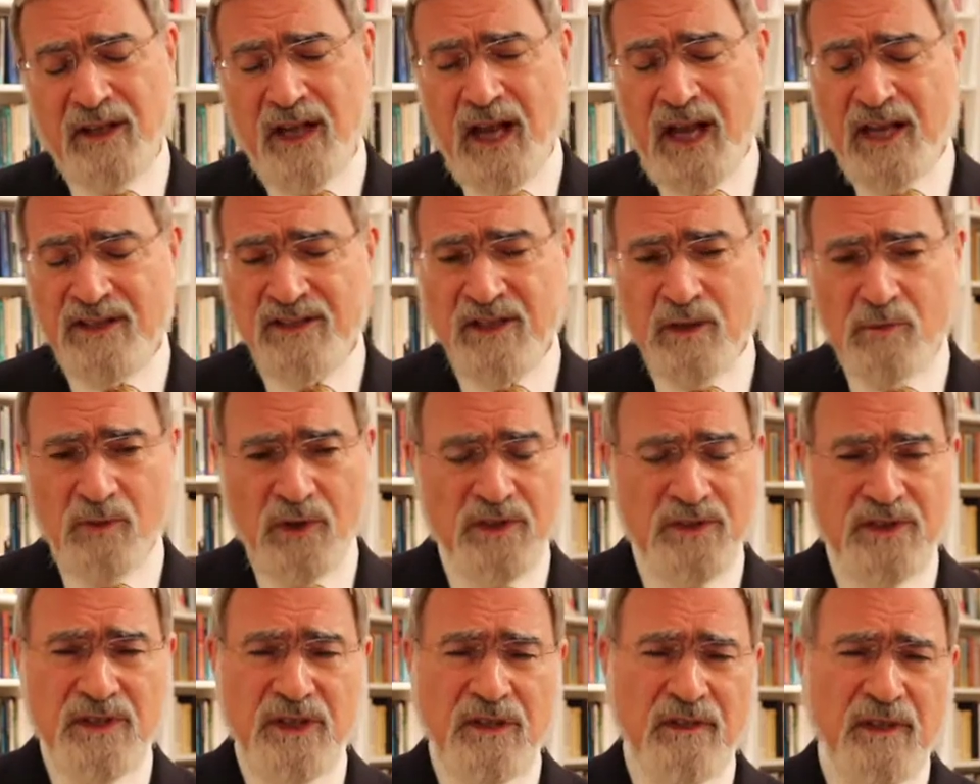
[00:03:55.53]
as it
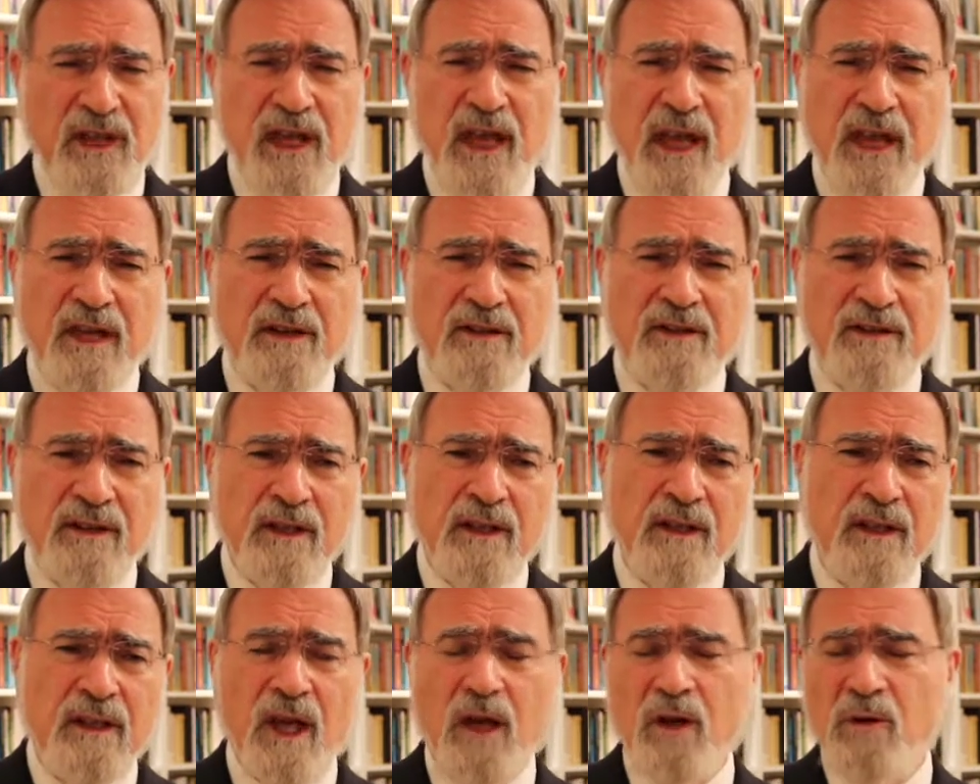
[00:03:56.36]
was in the end,
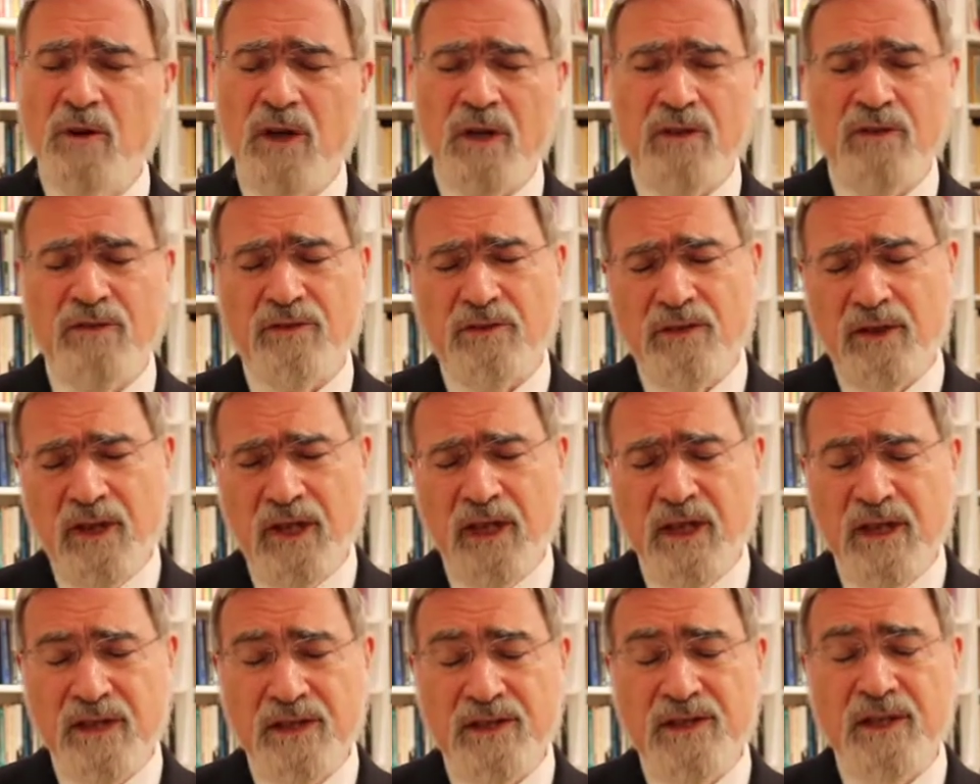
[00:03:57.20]
only 3
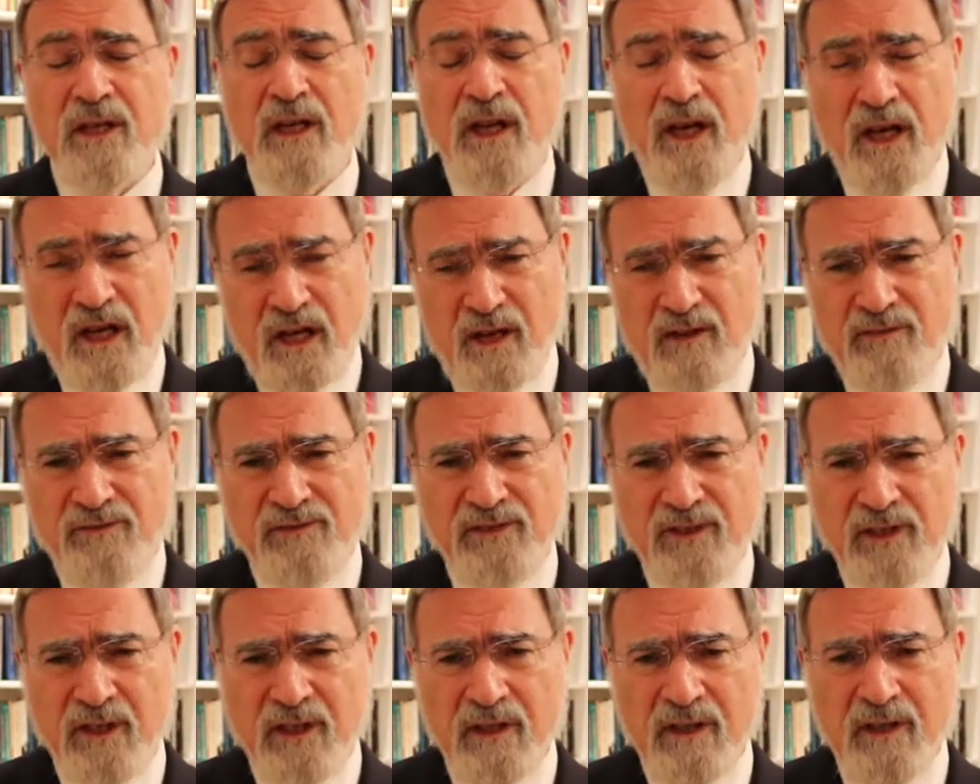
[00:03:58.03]
years
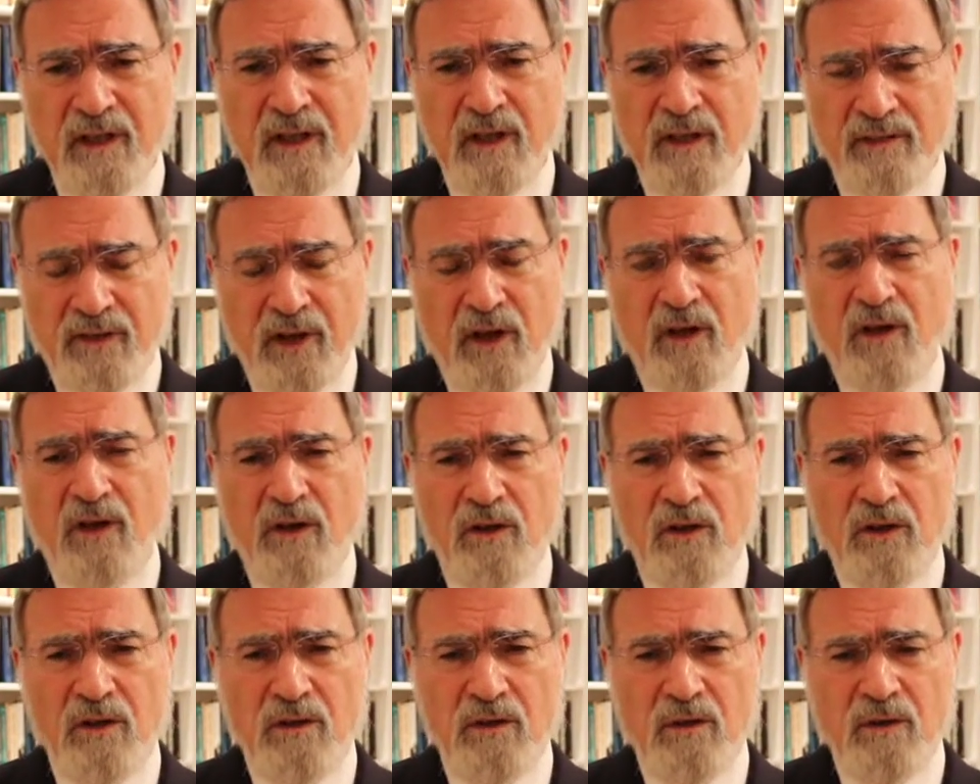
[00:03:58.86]
after the
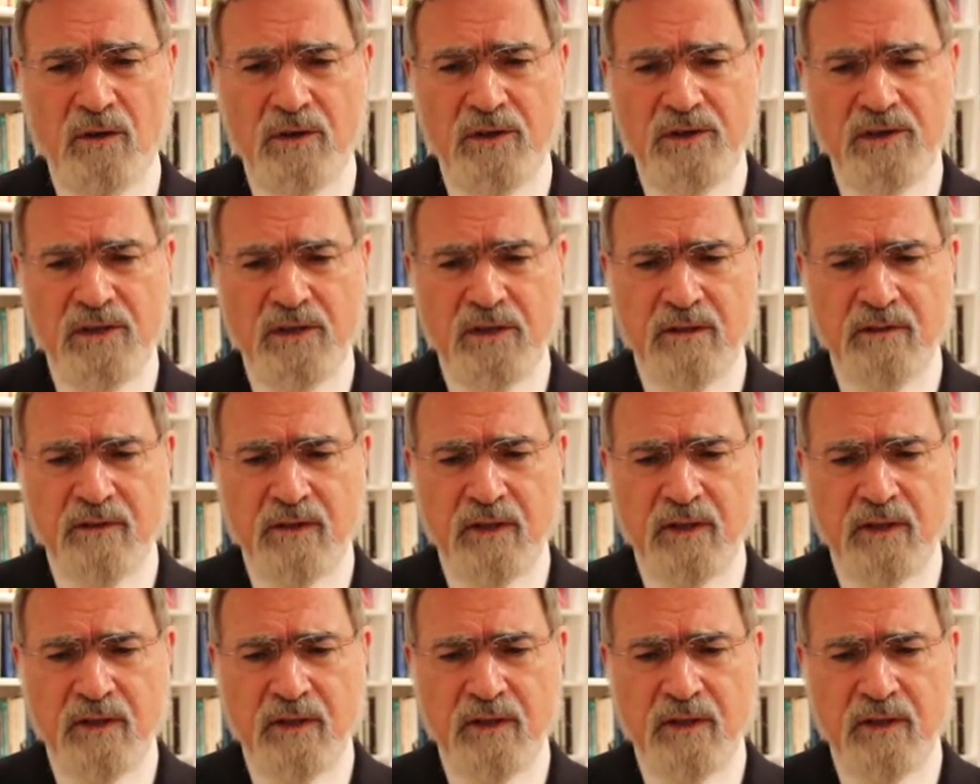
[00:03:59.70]
Holocaust.